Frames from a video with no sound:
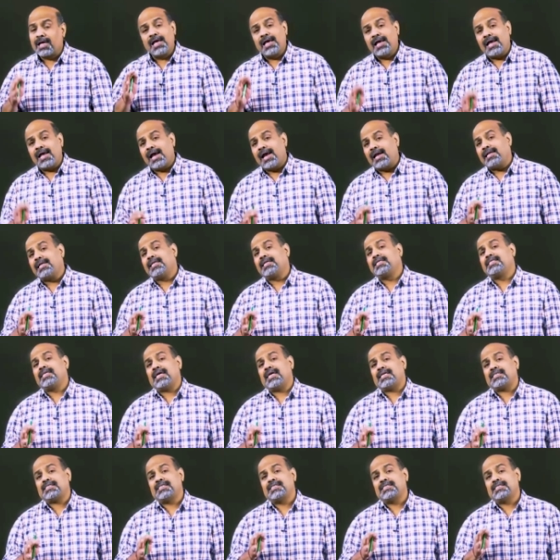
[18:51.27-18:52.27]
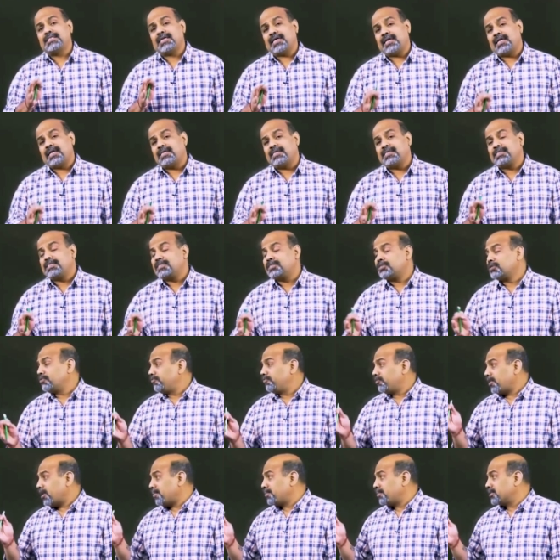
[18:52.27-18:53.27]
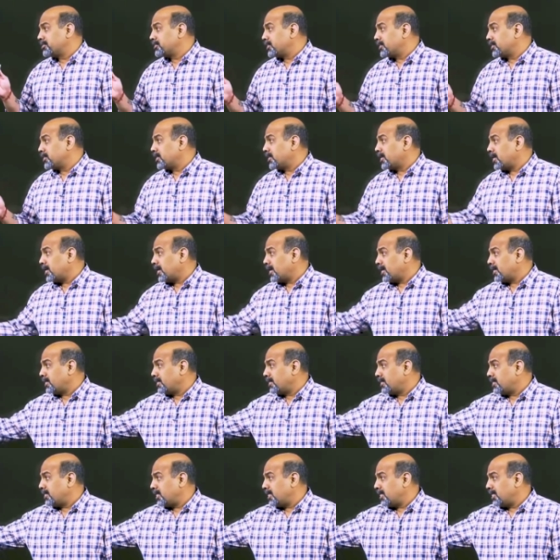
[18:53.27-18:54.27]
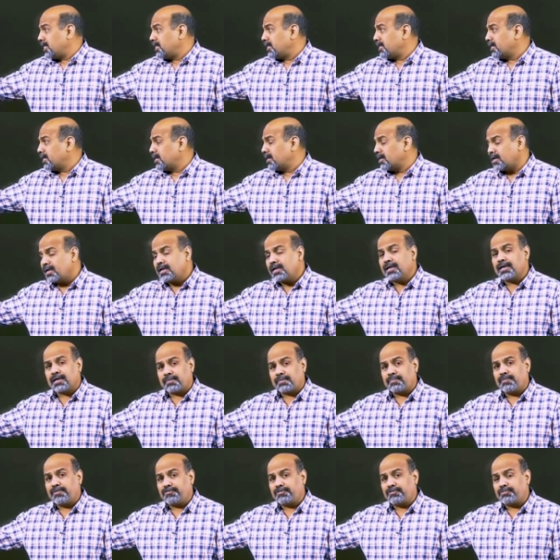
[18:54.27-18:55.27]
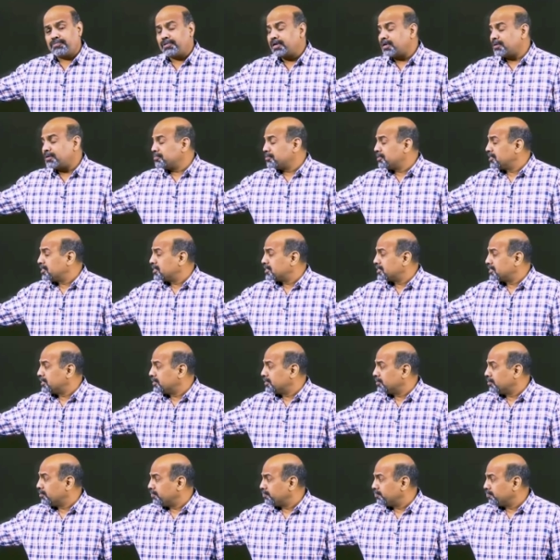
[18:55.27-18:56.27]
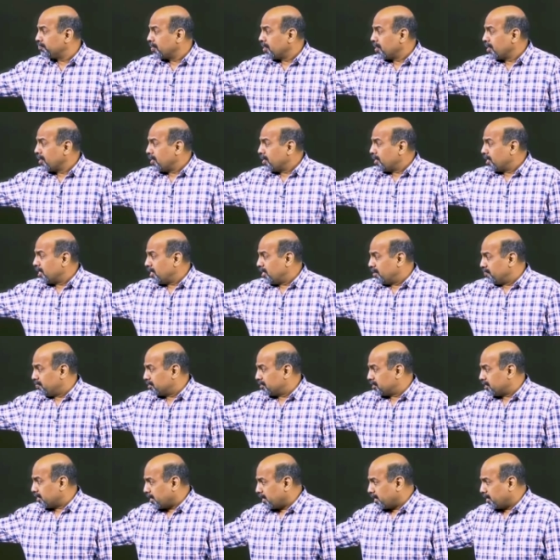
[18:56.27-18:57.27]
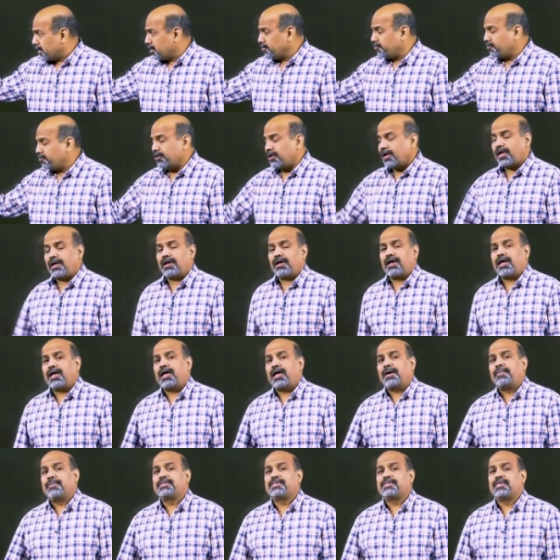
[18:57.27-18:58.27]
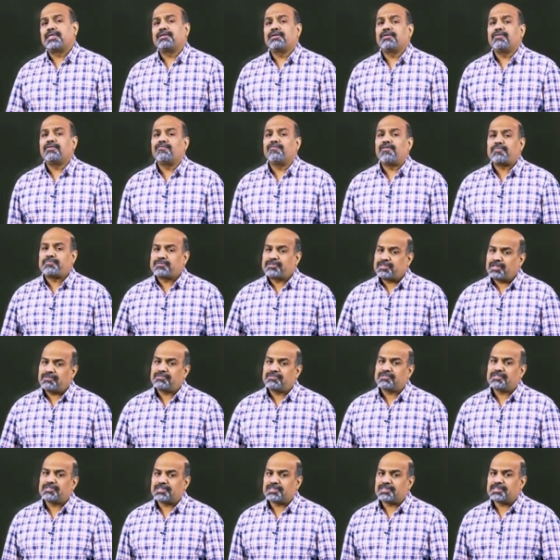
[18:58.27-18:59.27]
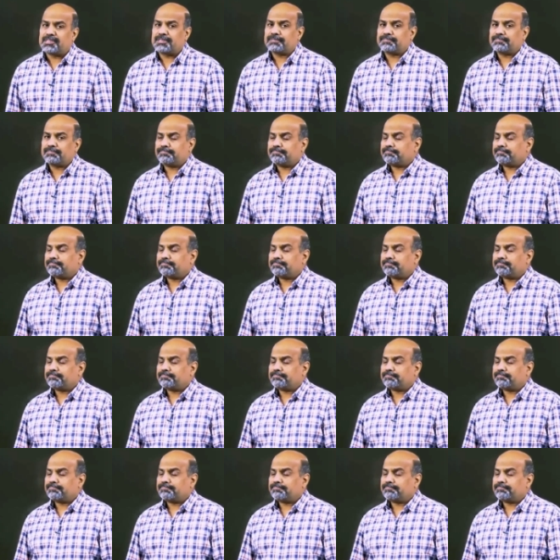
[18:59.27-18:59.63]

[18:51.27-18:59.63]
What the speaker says: Andy Jassy is the current CEO of Amazon, and he earlier, before becoming the CEO, he was the head of Amazon Web Services.